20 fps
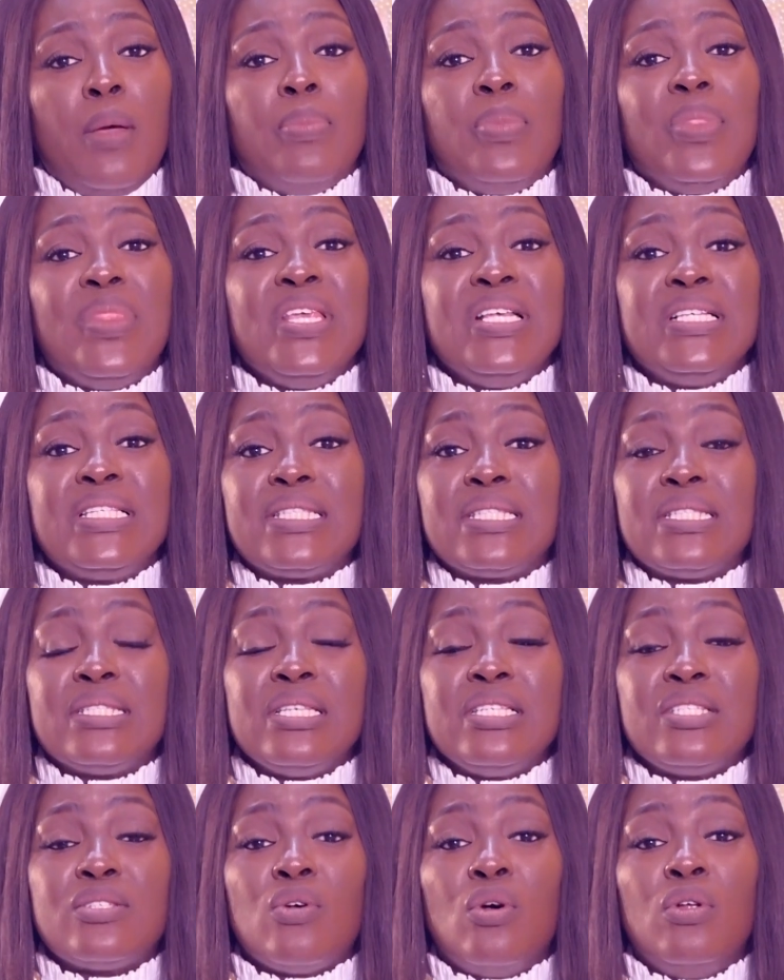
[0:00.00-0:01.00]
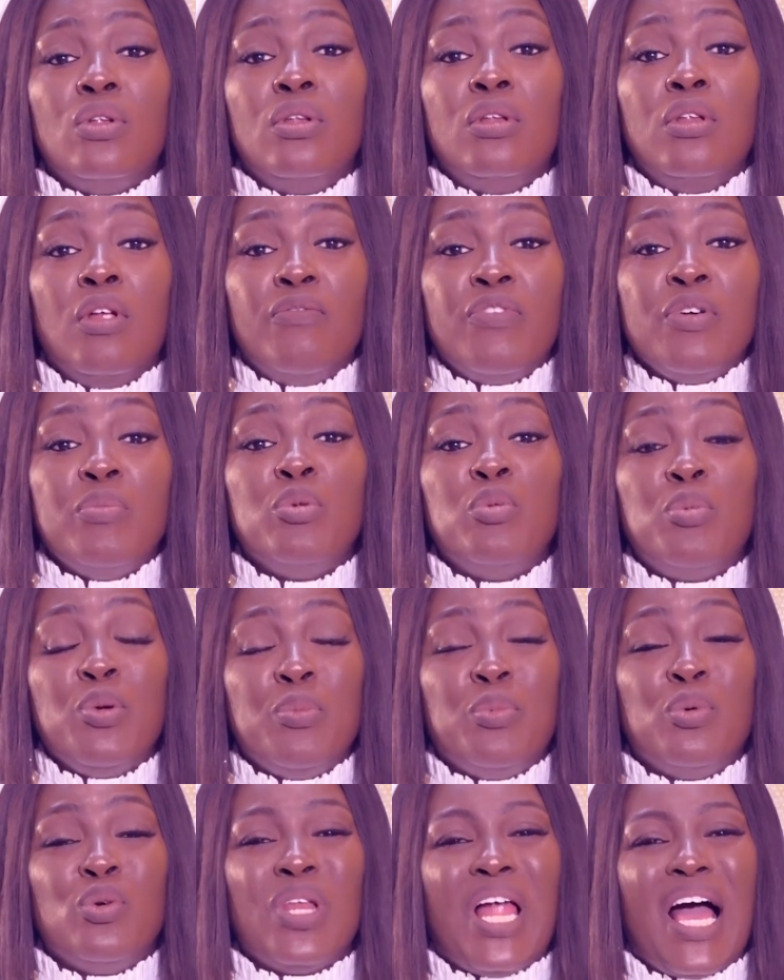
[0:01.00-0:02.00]
These unlovable
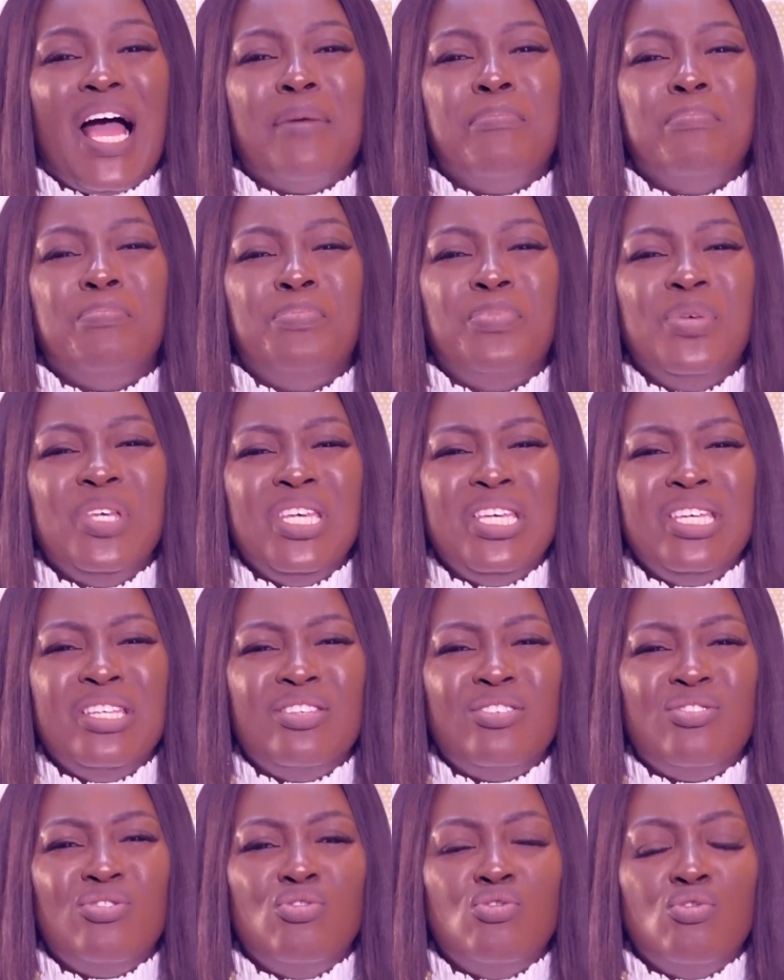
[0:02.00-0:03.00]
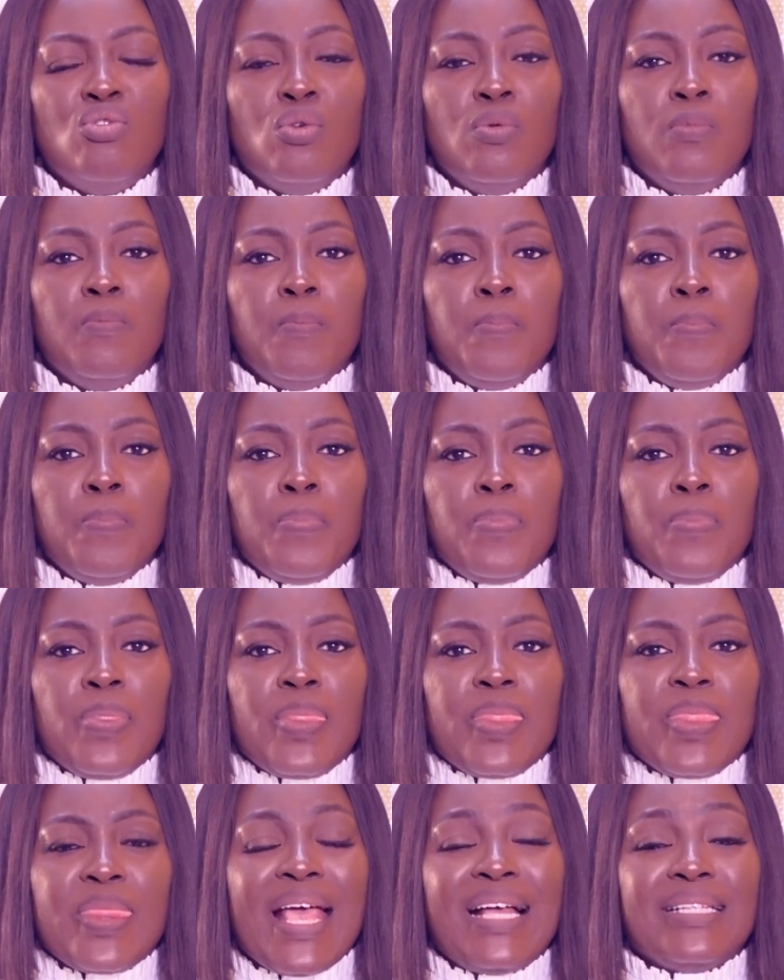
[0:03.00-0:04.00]
people are being, you know,
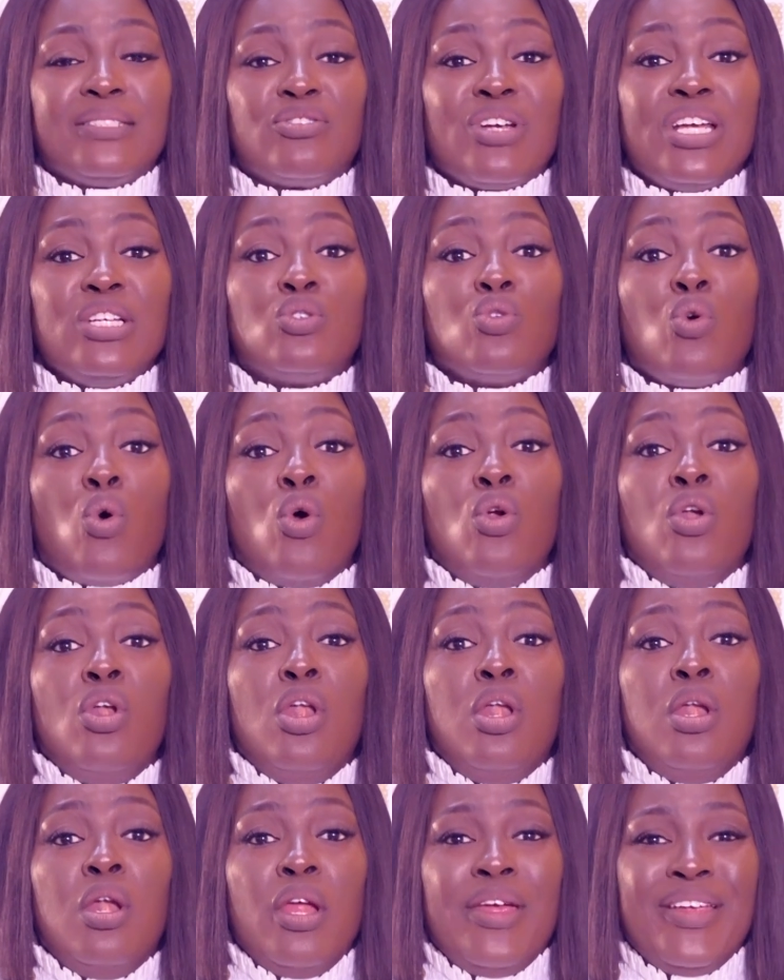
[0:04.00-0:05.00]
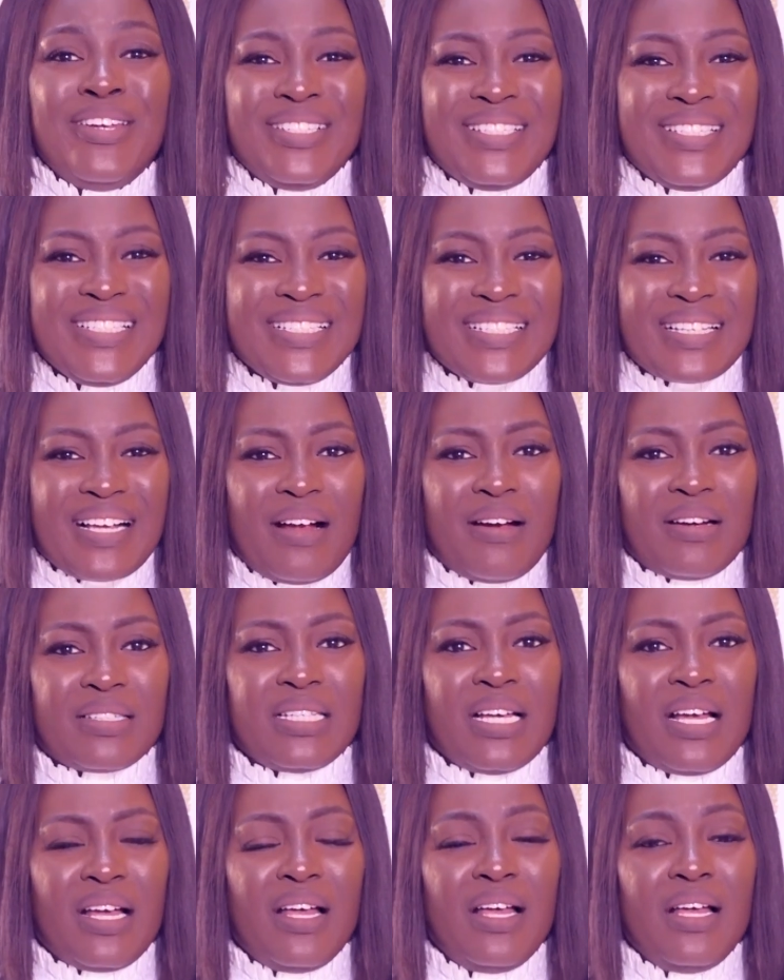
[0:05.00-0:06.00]
they are trying to unlearn this
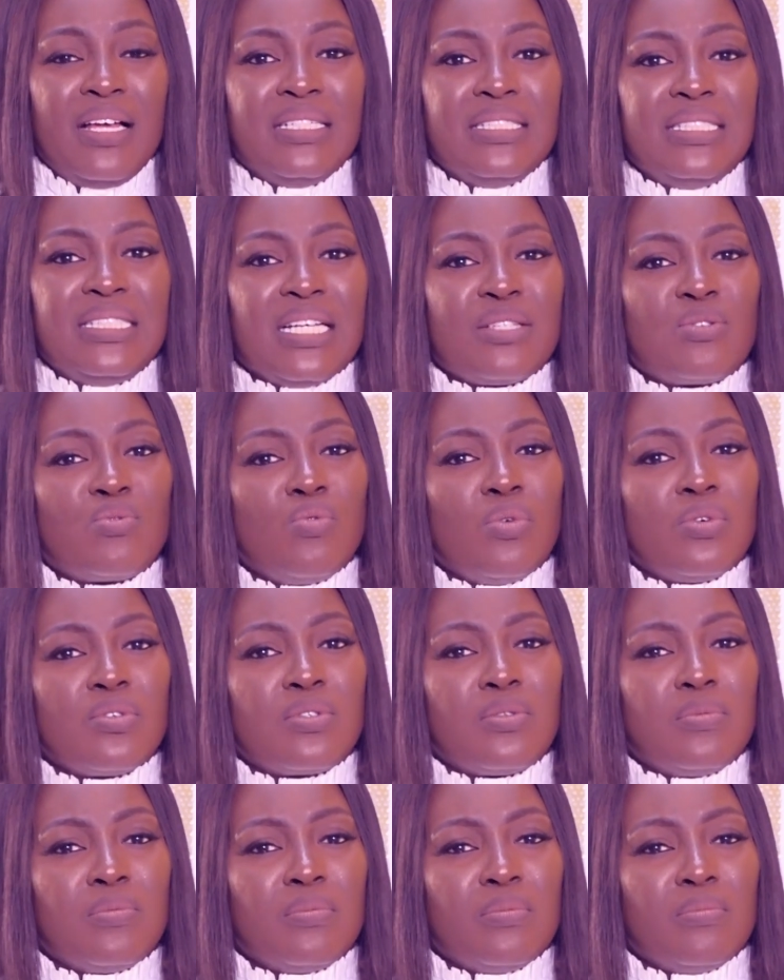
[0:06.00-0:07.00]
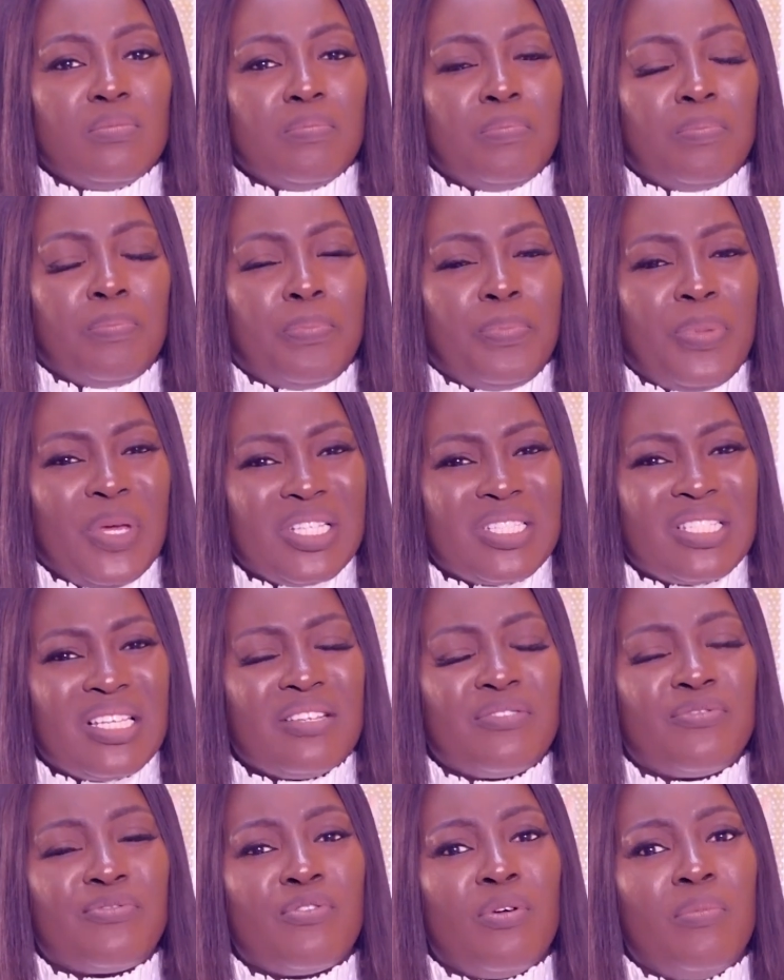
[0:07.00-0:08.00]
character that was
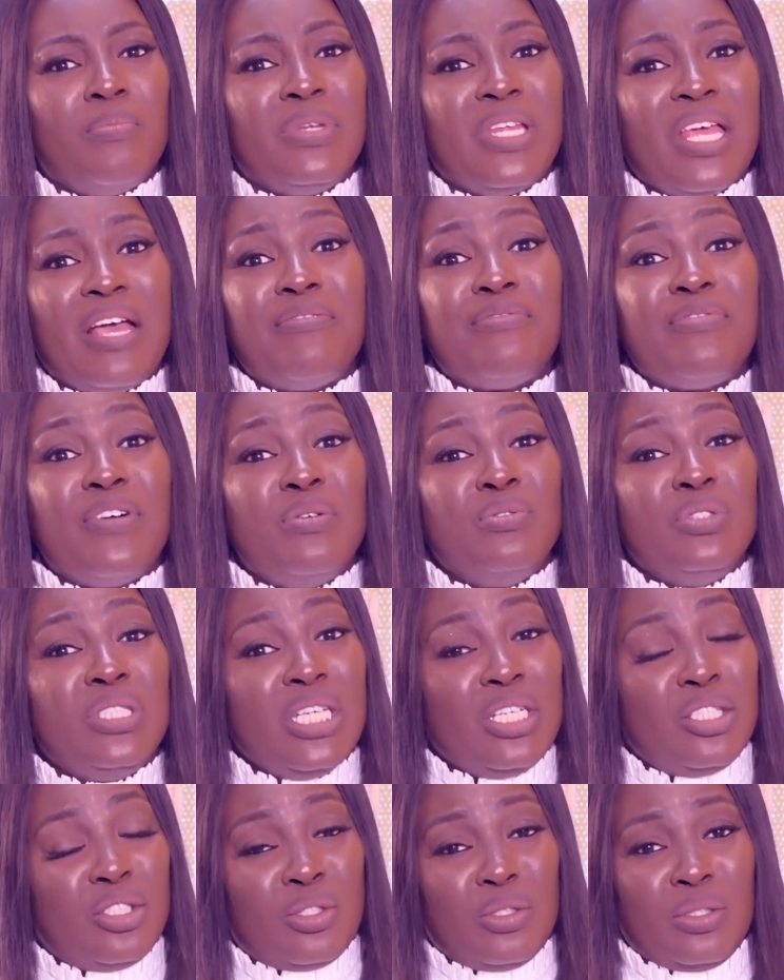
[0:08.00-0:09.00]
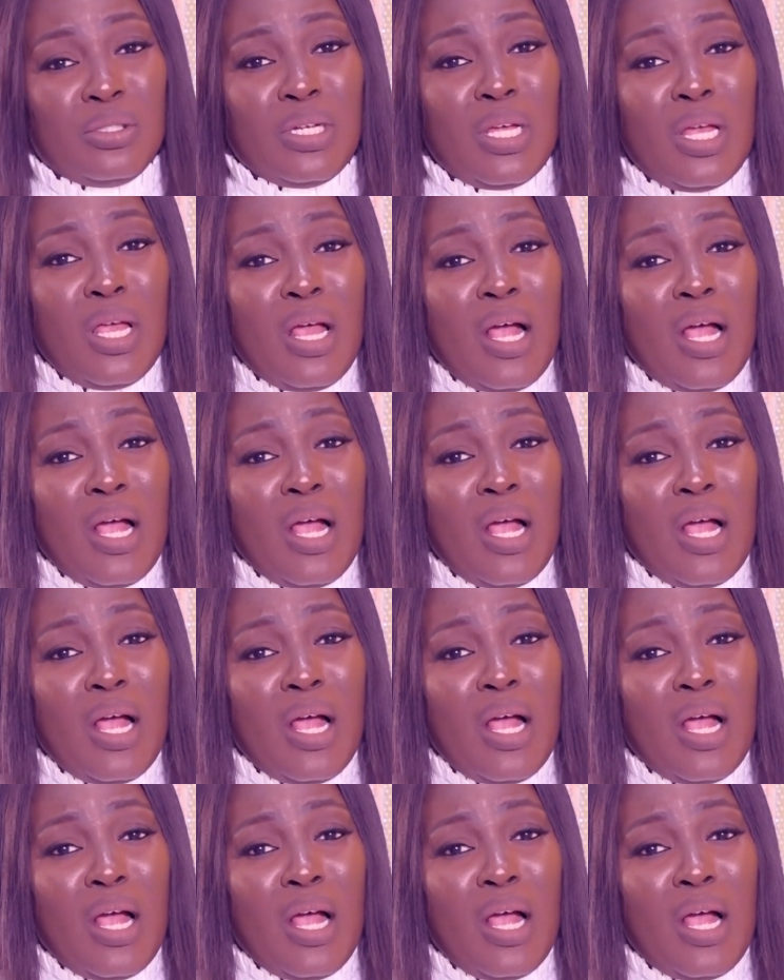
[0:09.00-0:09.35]
bettered from their foundation.